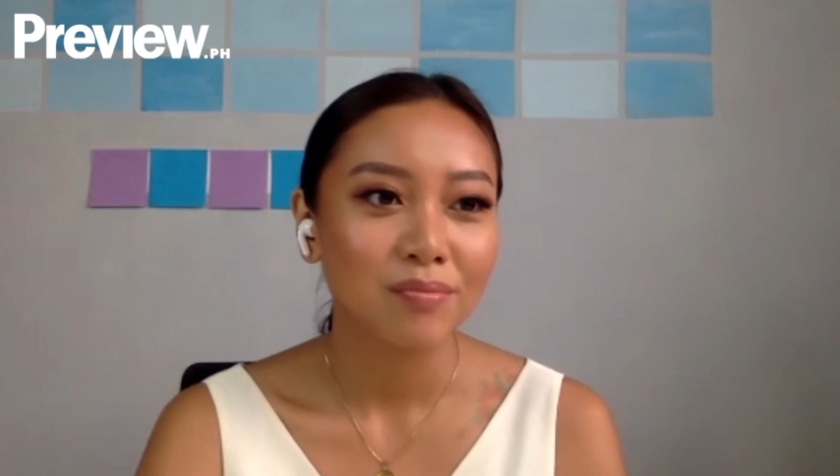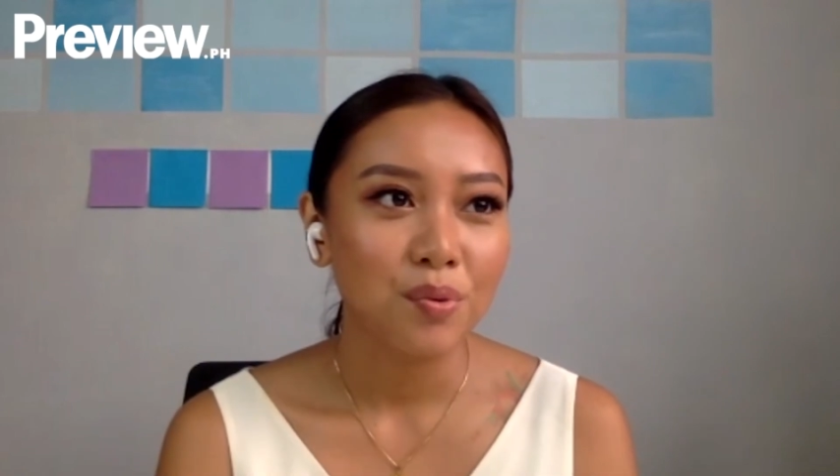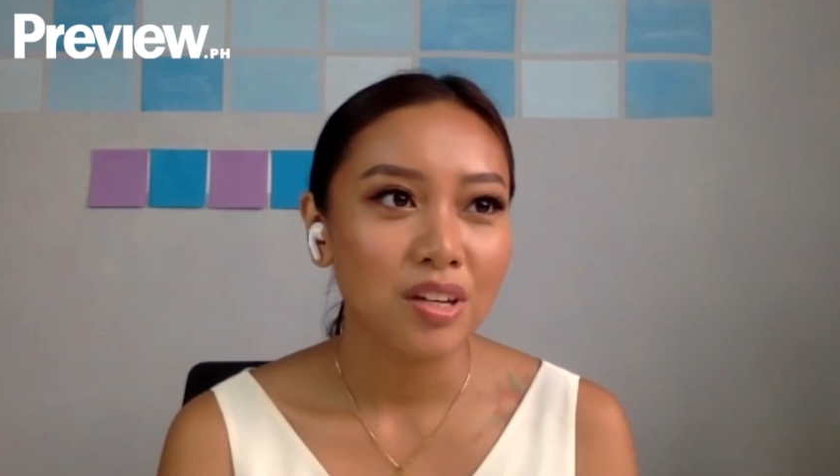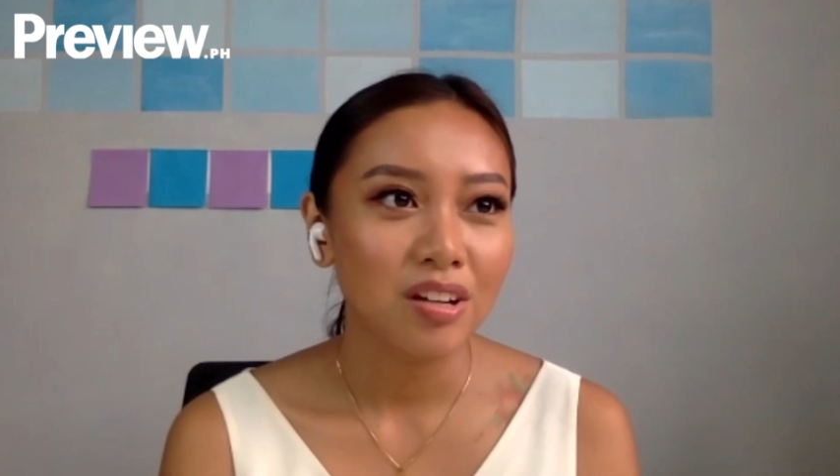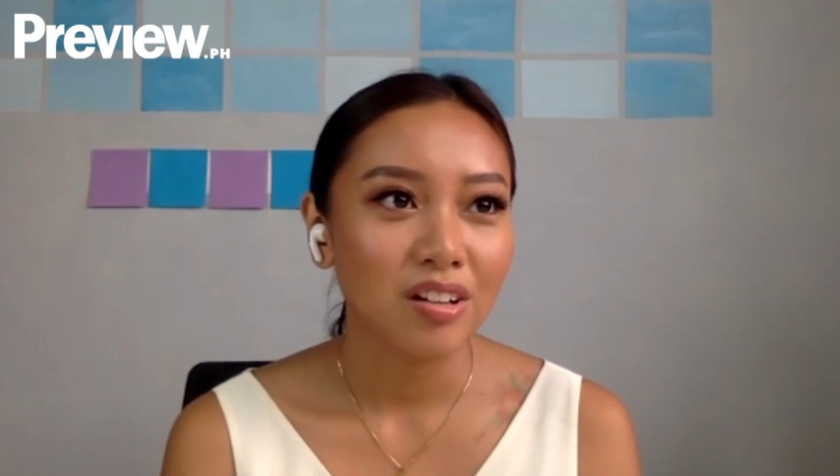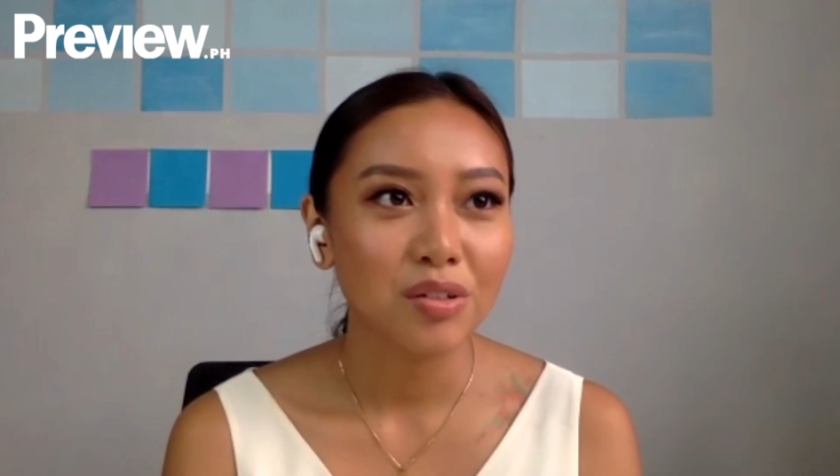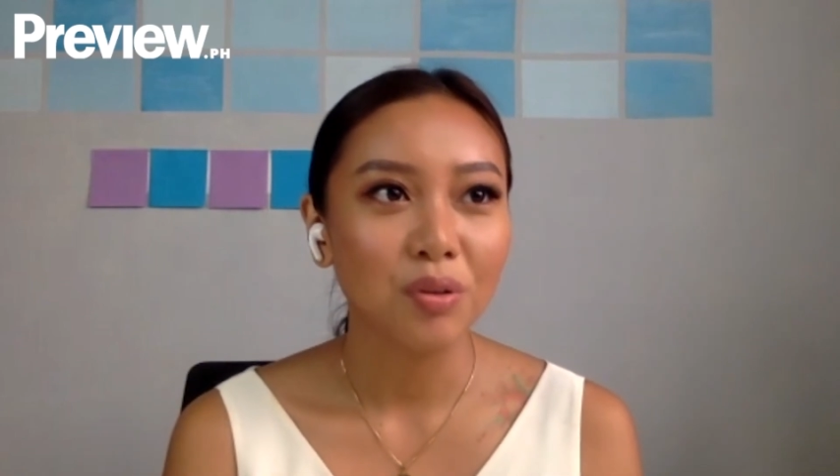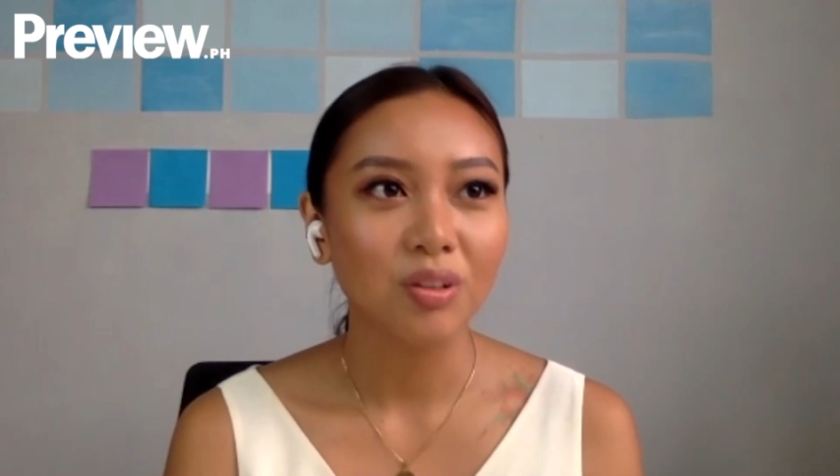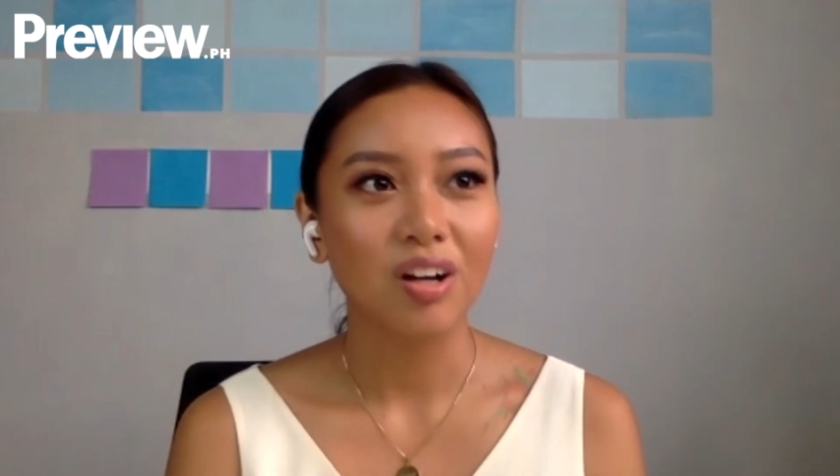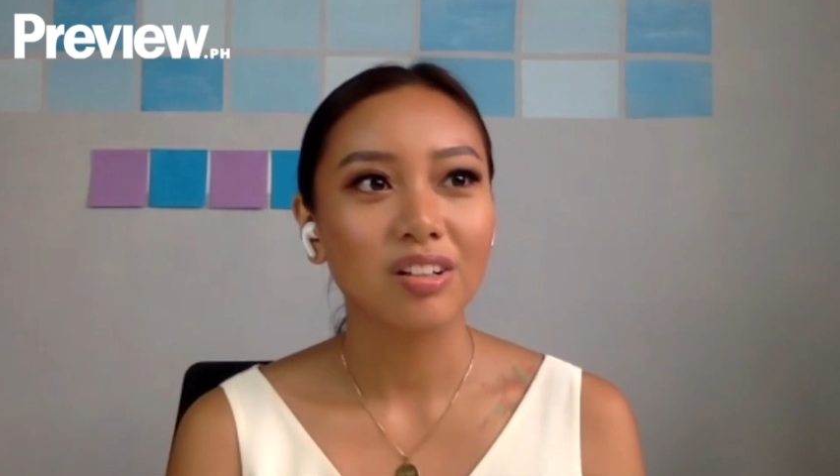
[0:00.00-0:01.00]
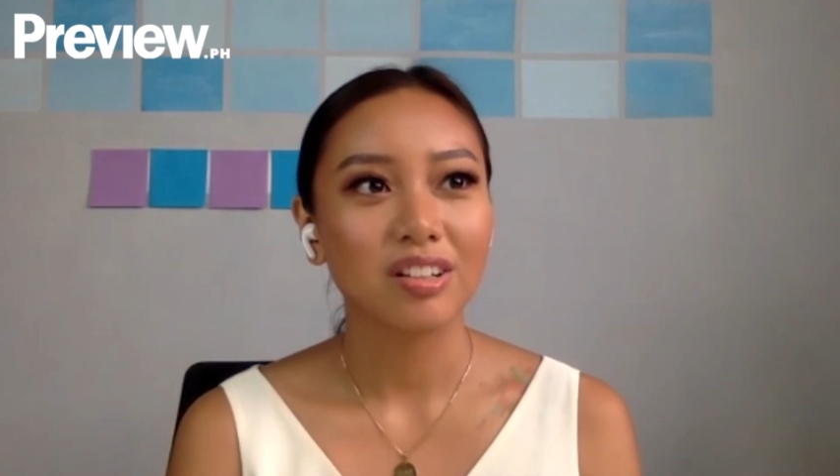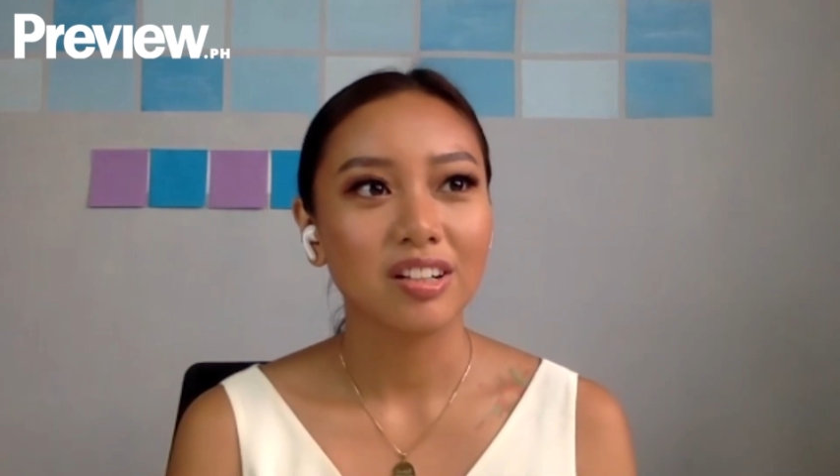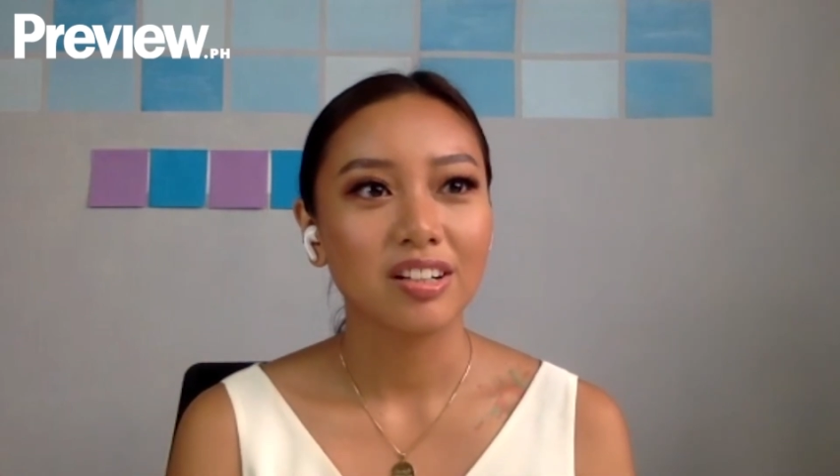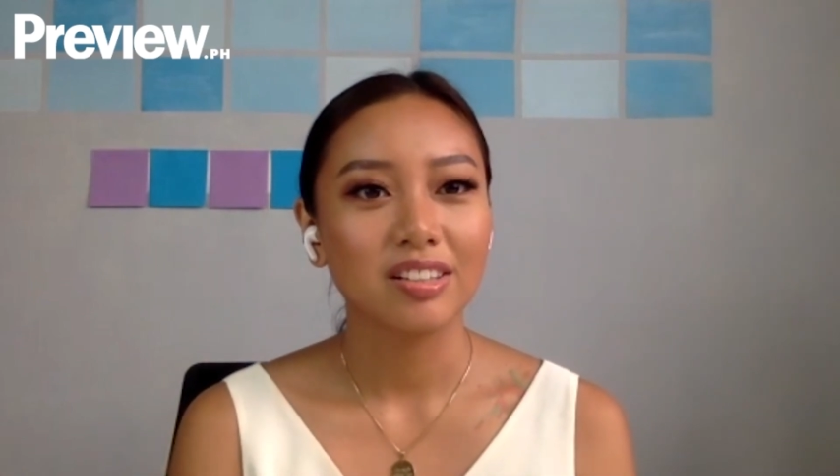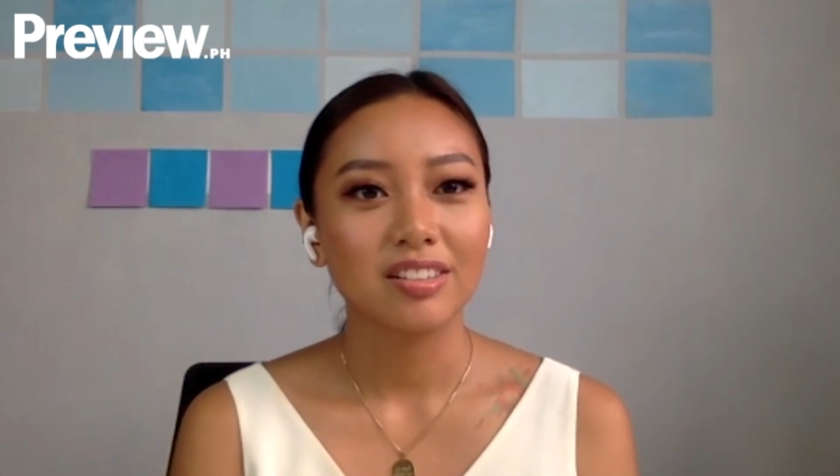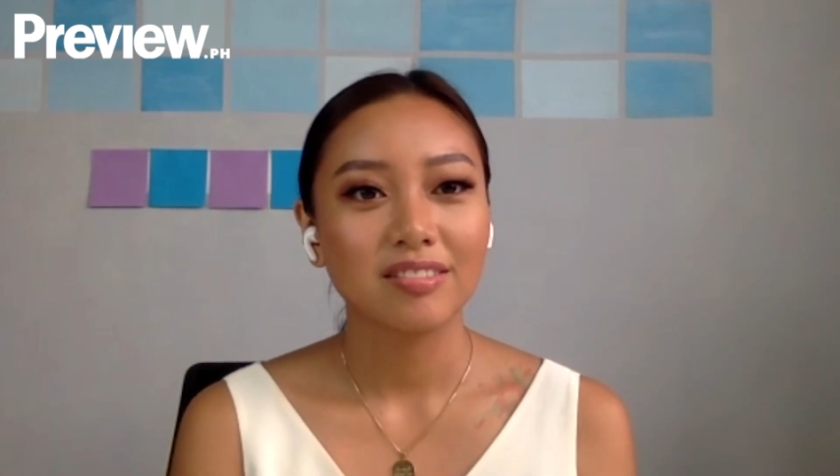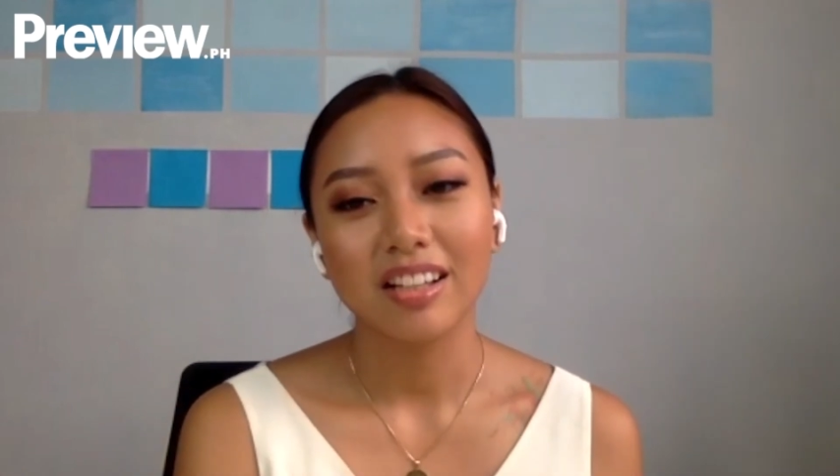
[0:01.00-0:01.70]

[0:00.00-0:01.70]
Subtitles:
we are no longer